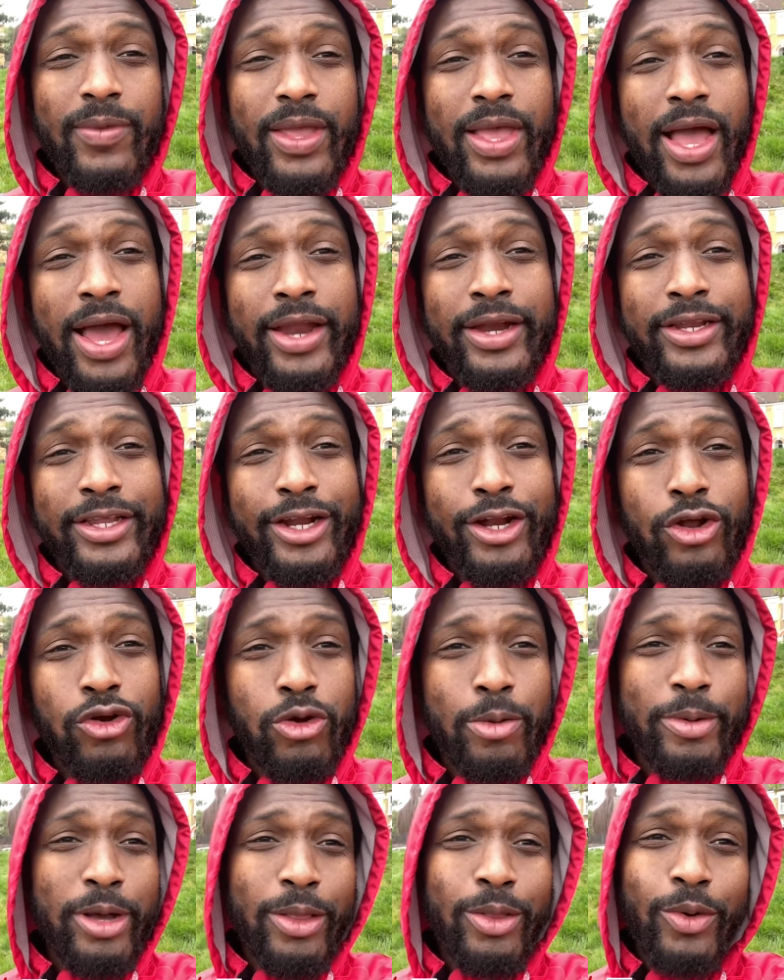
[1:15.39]
And you don't know,
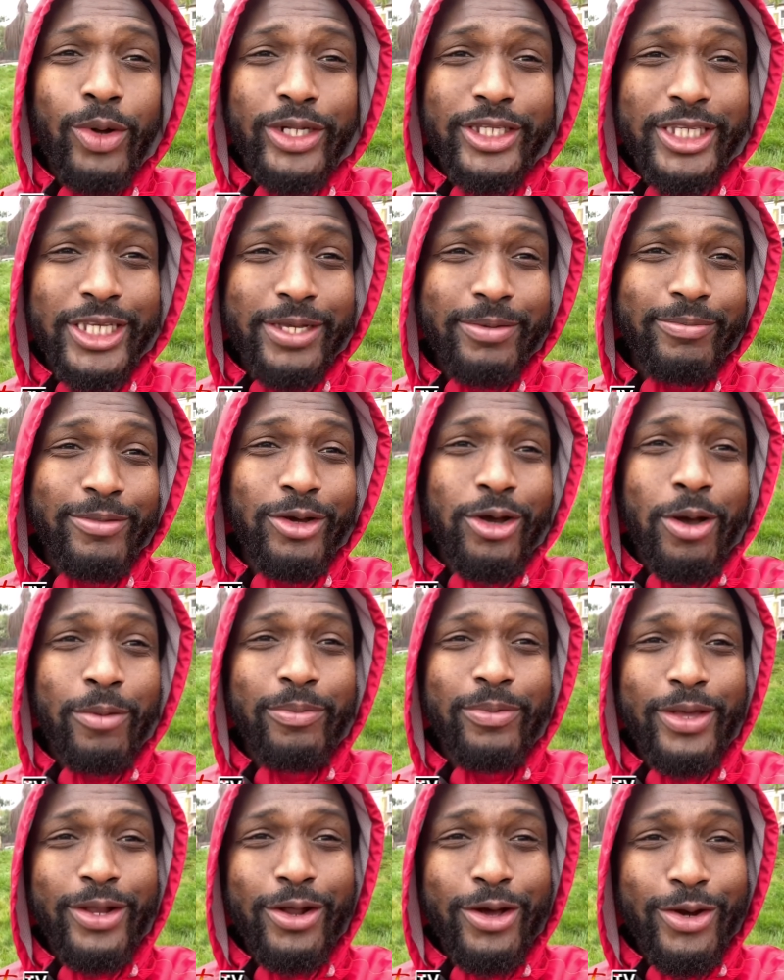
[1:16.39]
big up the whole team, big up,
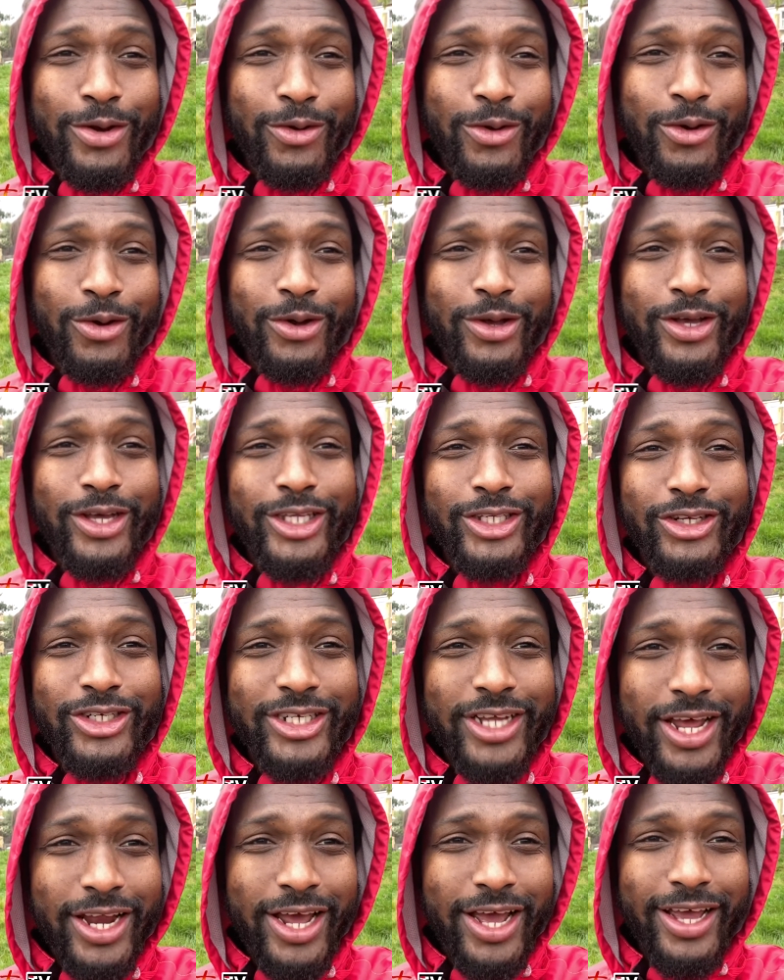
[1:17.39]
you don't know,
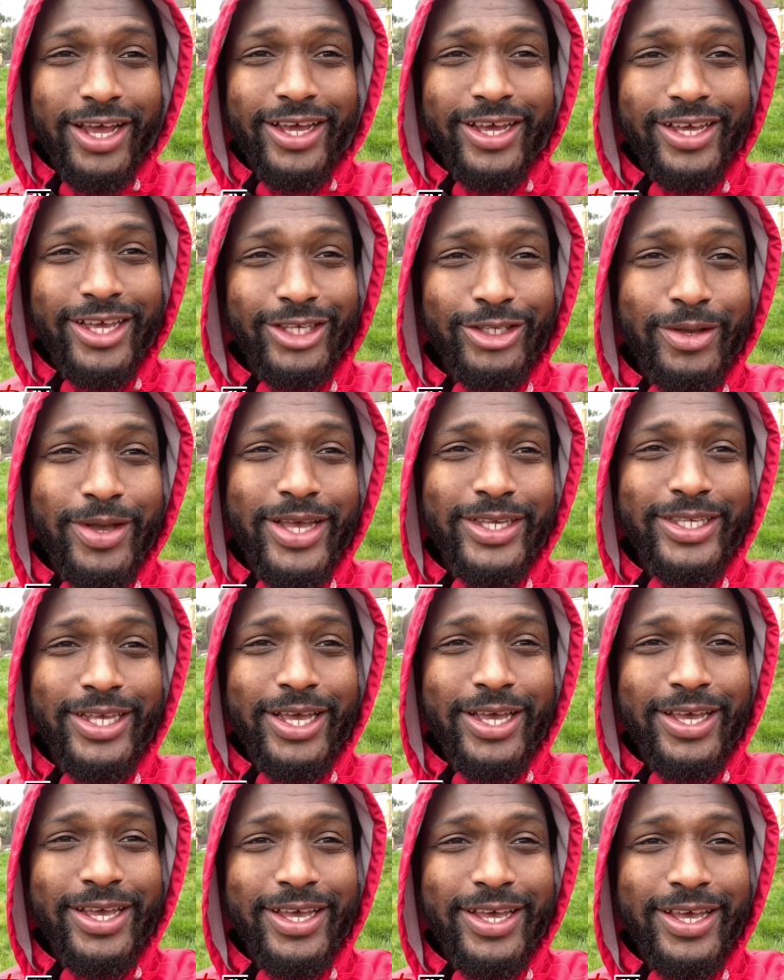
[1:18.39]
Chishana. You see what I
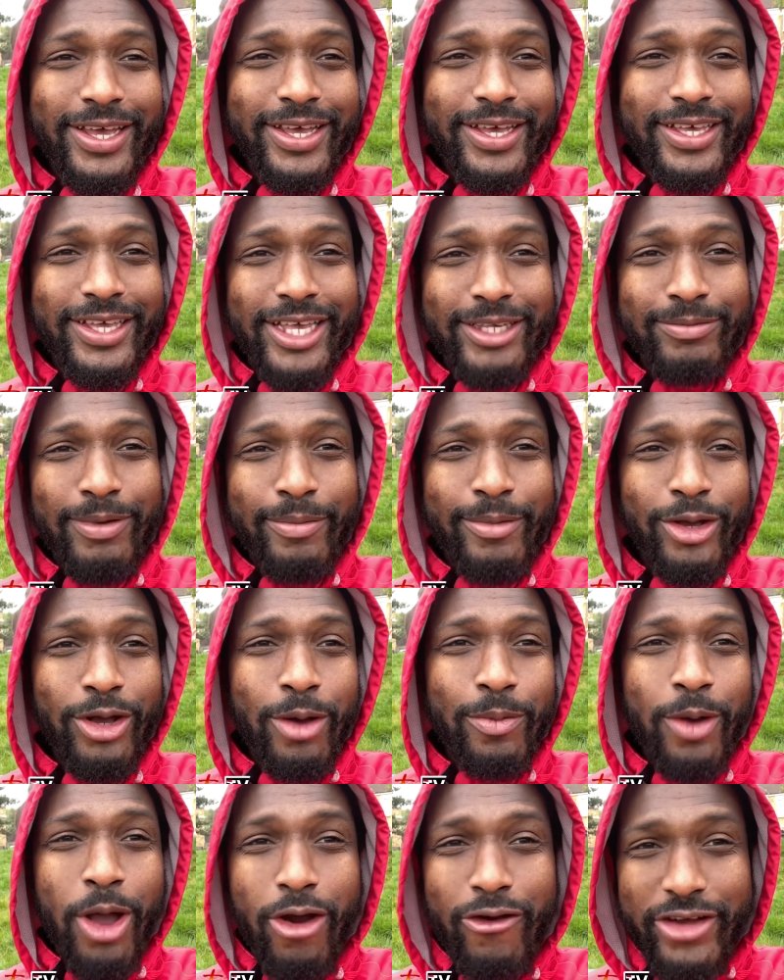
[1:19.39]
say? Yes, my big
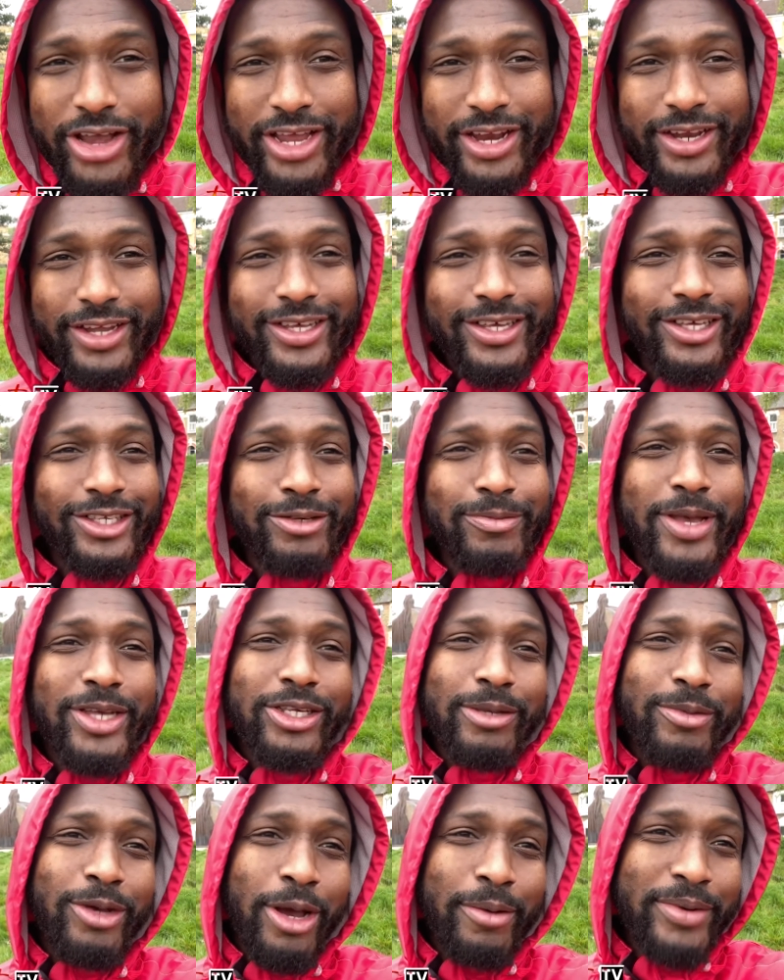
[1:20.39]
up Corinne. You see what I say?
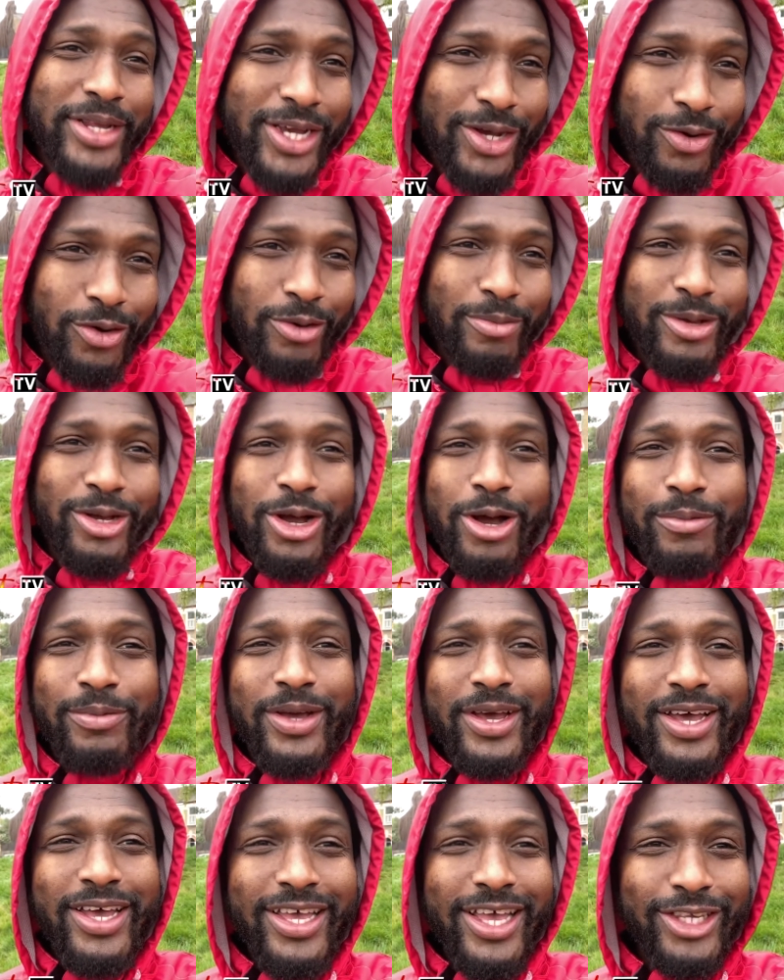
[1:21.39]
Big up Nicole, big up.
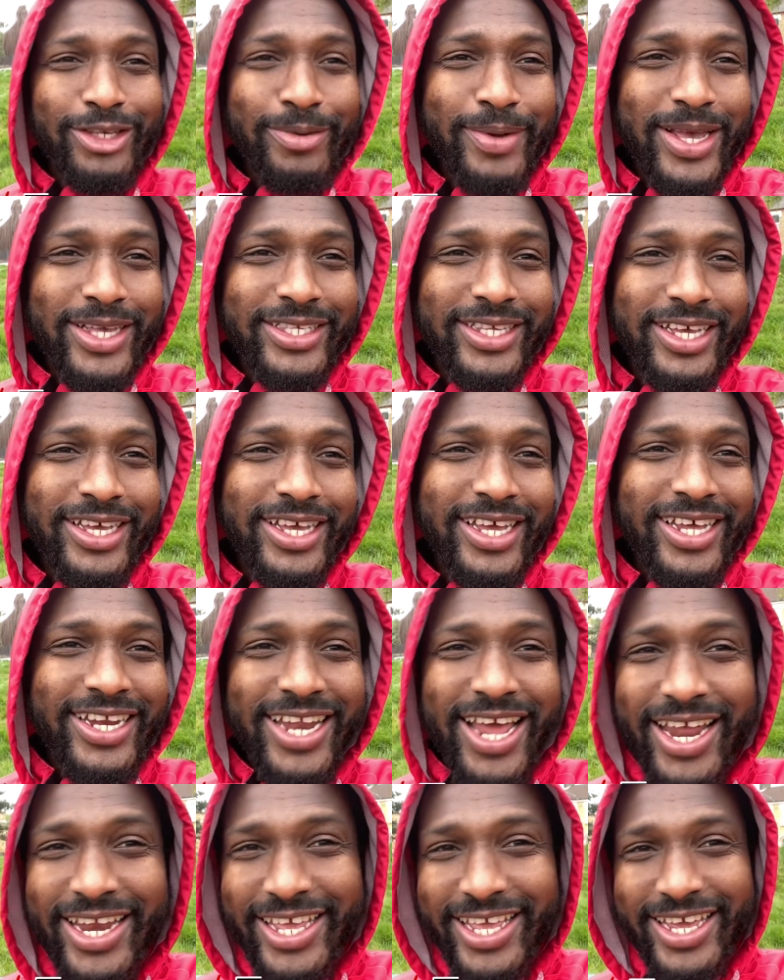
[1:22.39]
You see what I say?
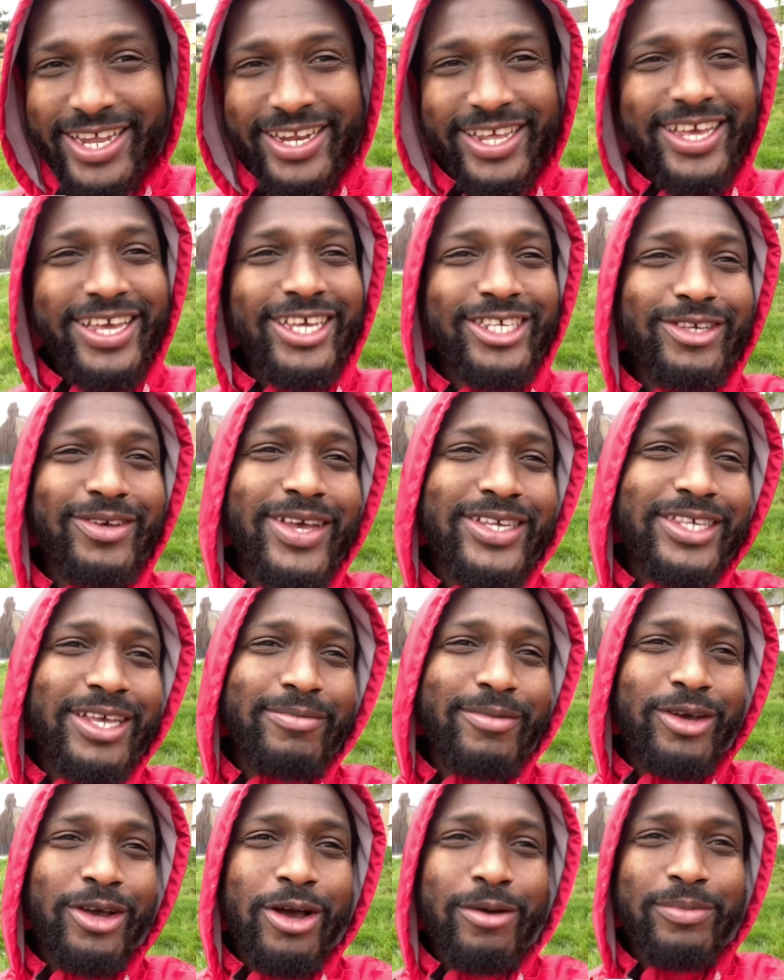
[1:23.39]
Nadine. You see what I say?
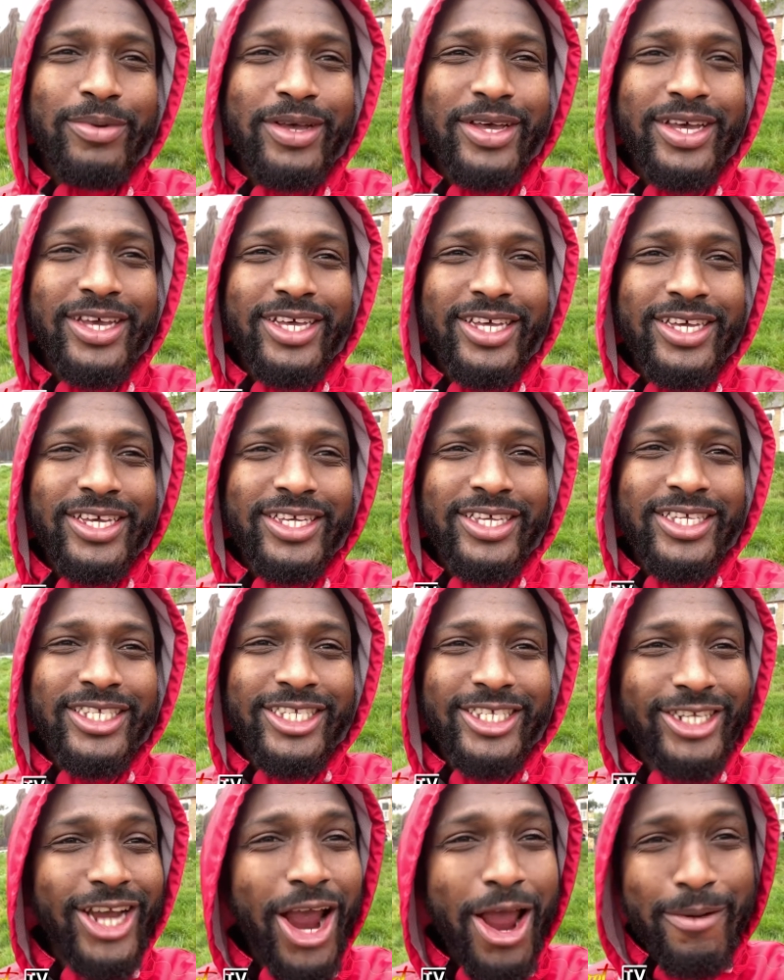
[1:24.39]
Big up
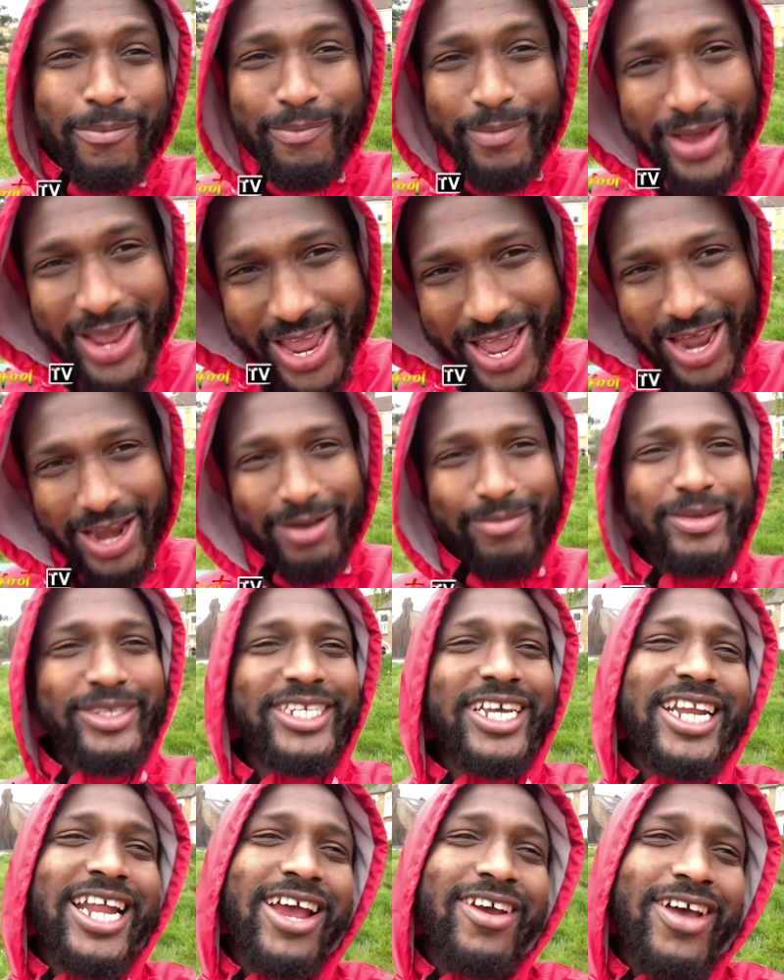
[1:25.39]
Jermaine, my
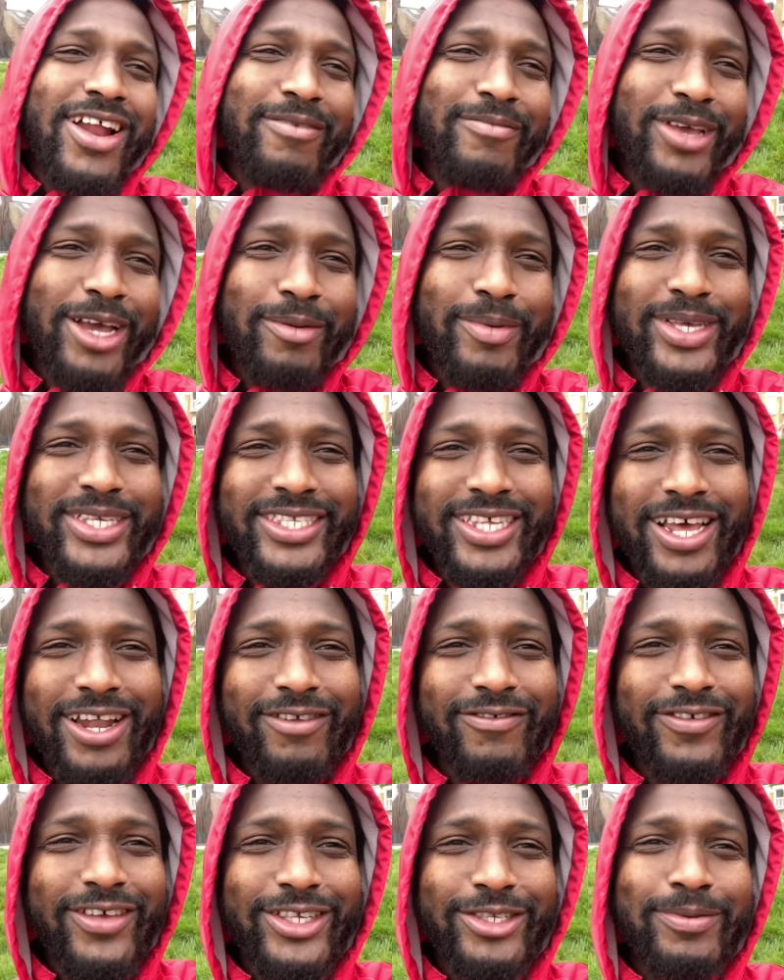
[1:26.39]
general, big up
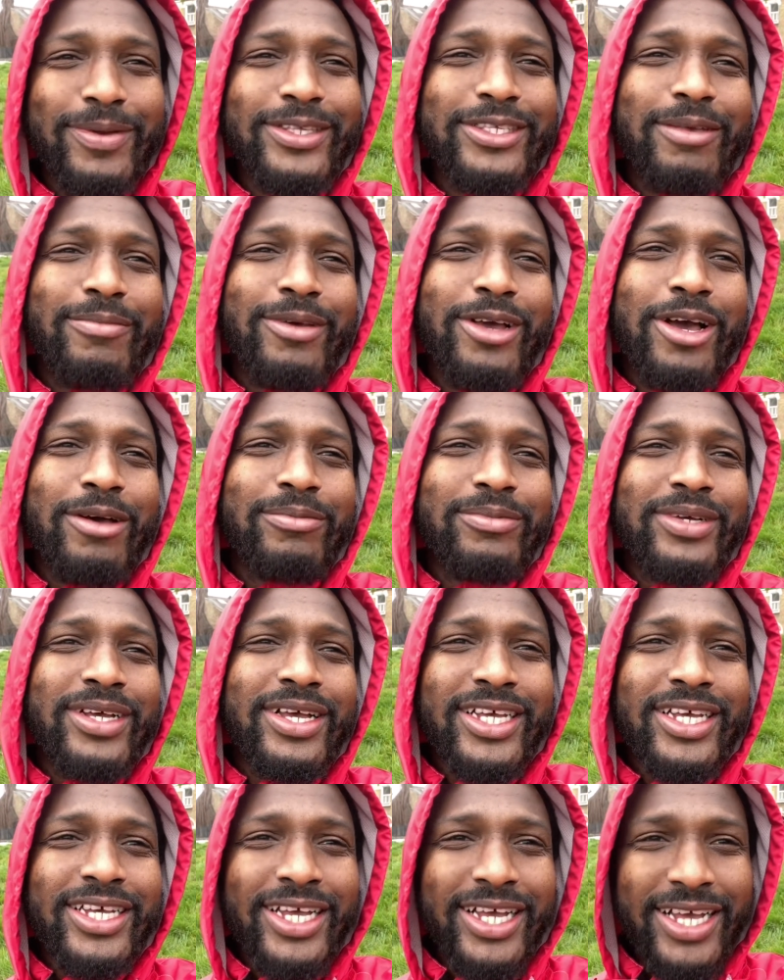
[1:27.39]
yourself. You see what I say? Big up
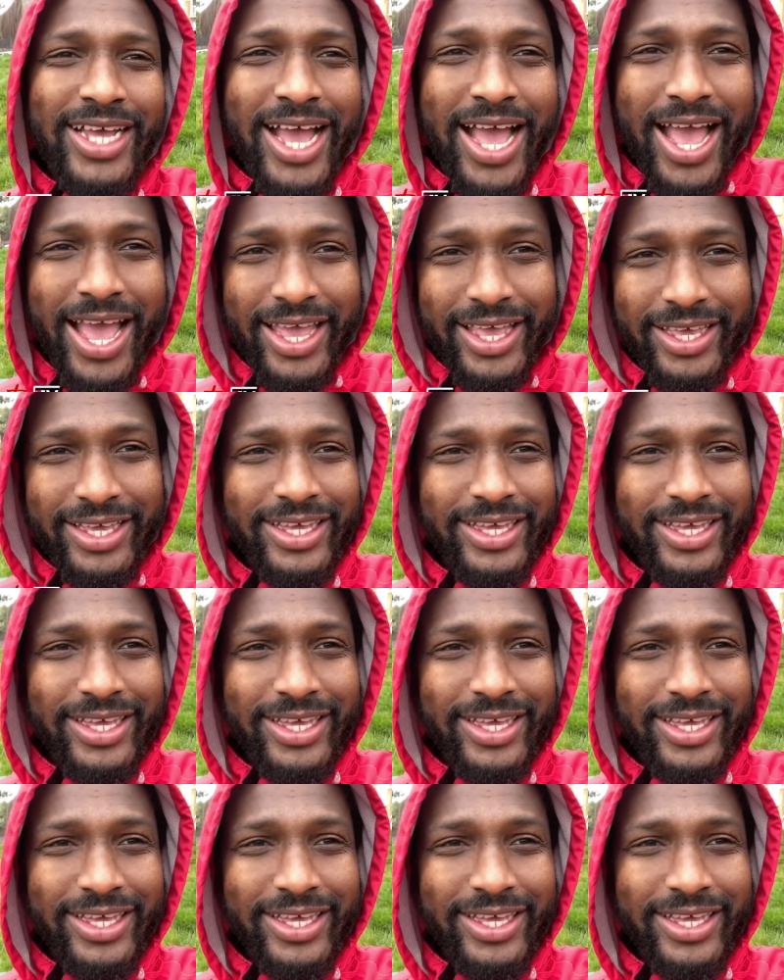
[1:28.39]
Kai.